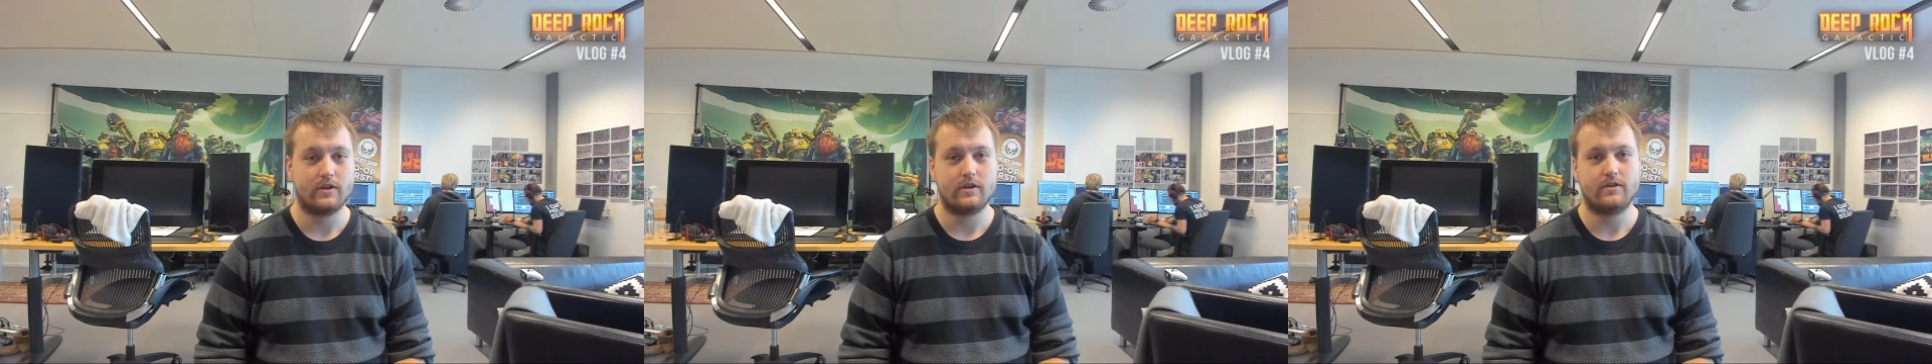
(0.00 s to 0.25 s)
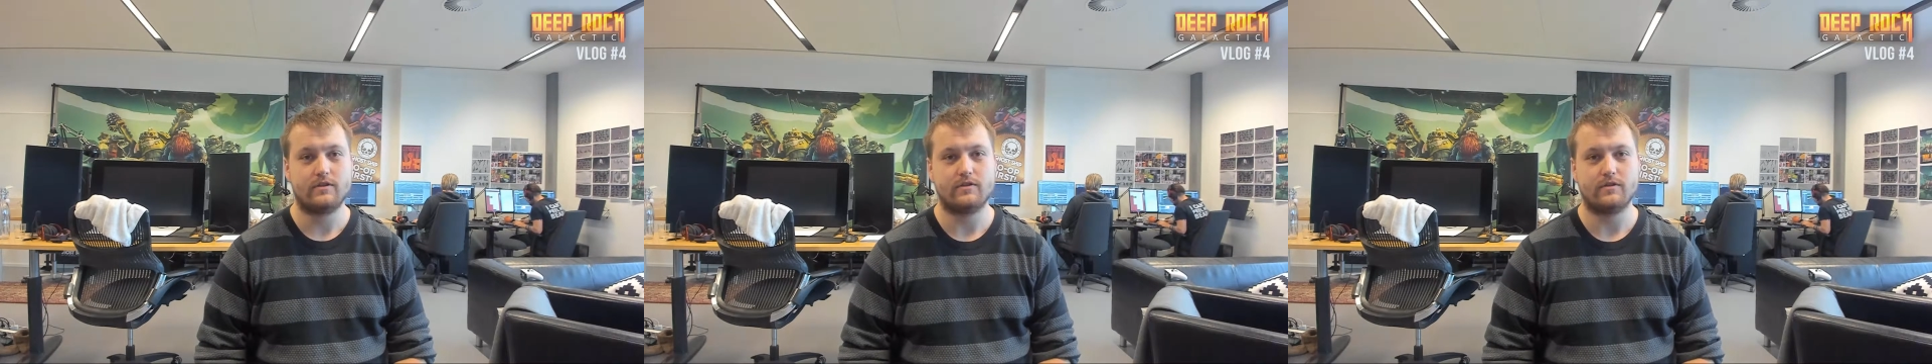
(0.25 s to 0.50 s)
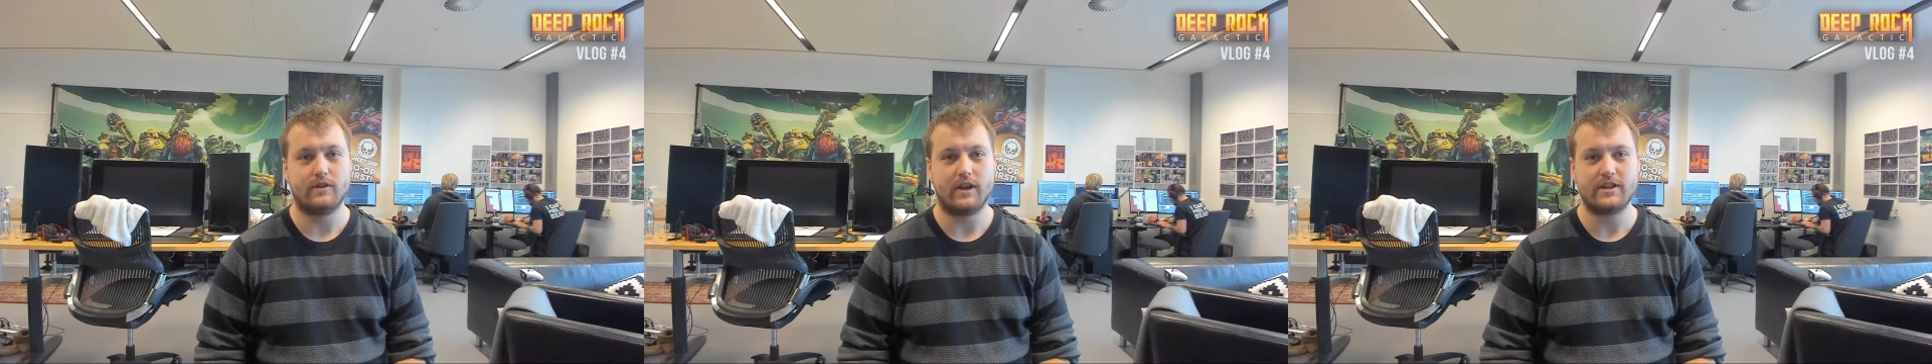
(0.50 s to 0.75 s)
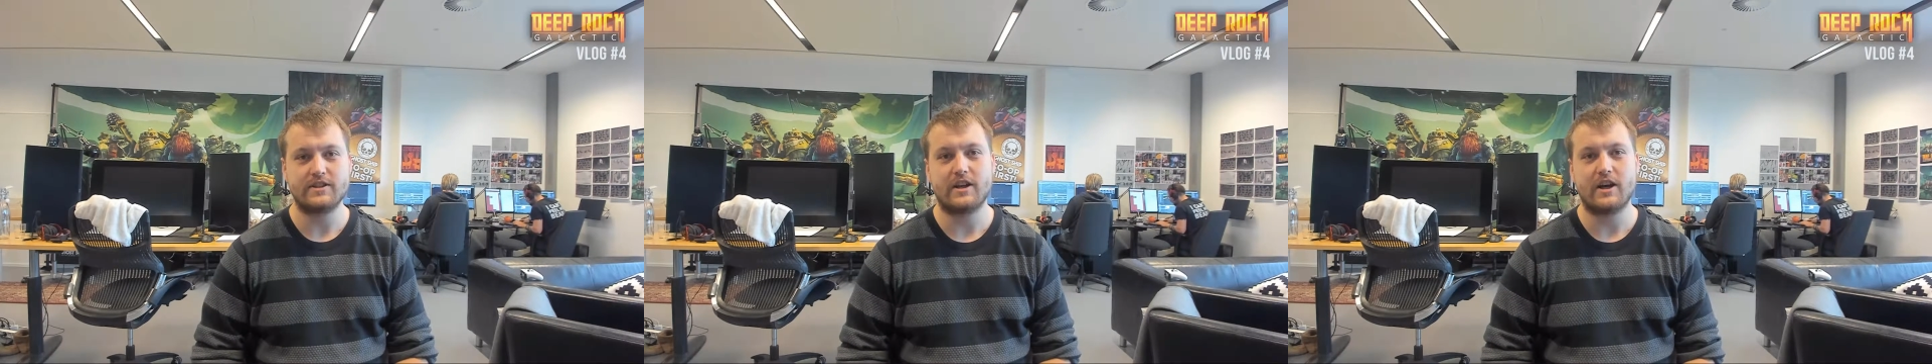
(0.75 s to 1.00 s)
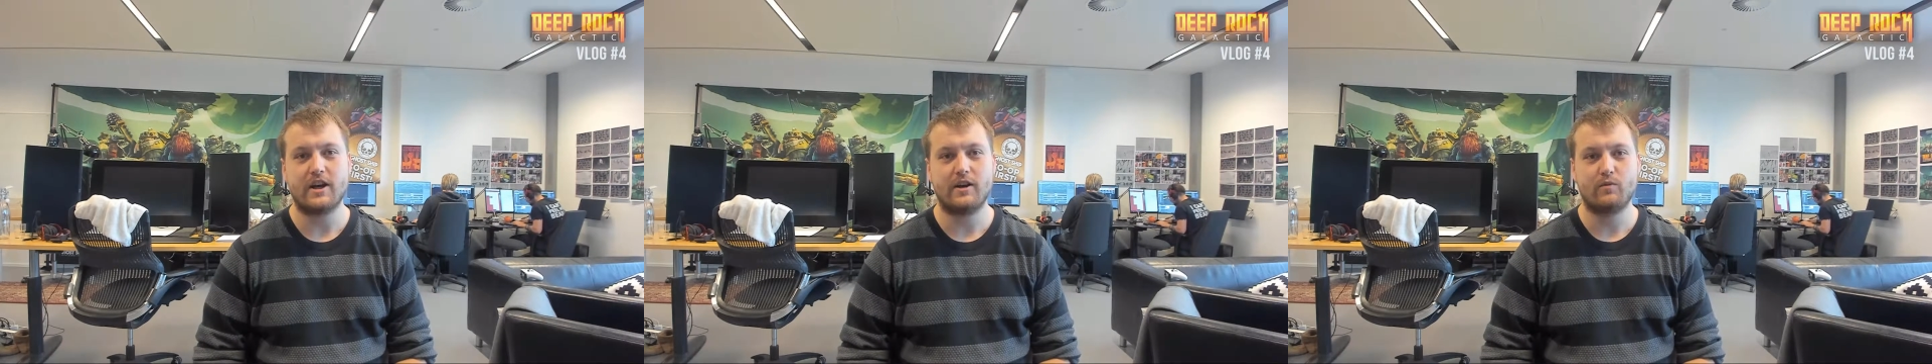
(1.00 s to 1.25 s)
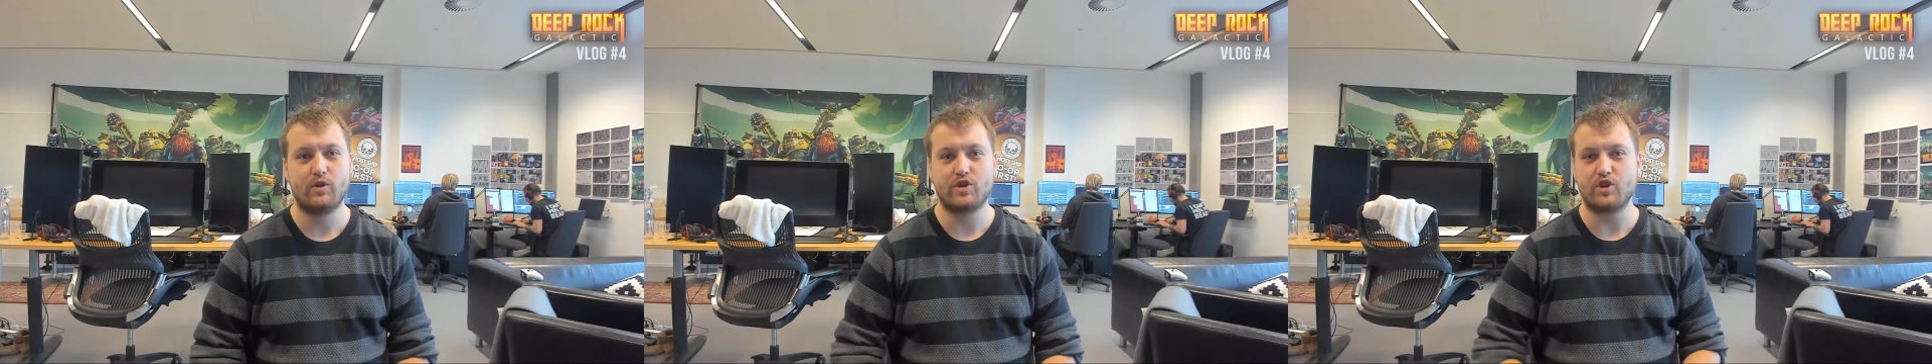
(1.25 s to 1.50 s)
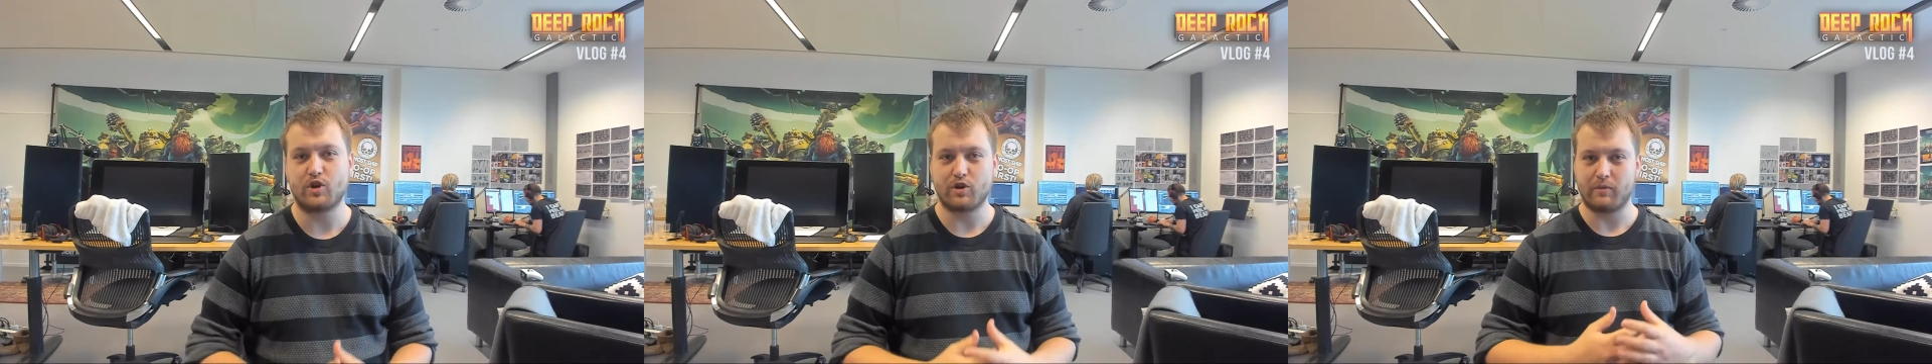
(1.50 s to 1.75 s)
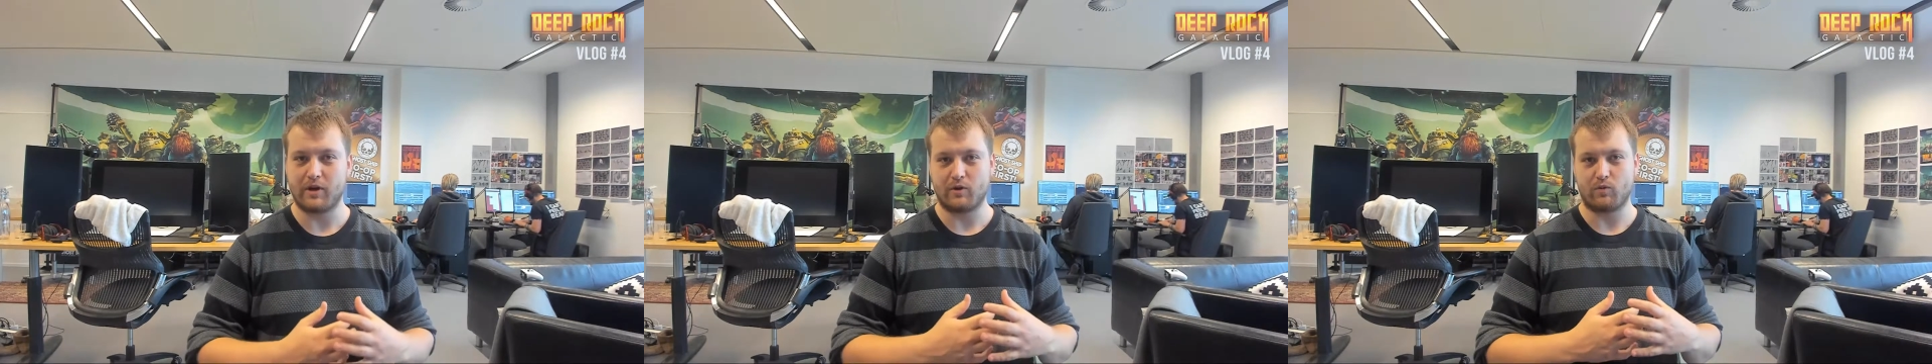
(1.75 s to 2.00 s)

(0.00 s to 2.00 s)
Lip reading: So last time we talked about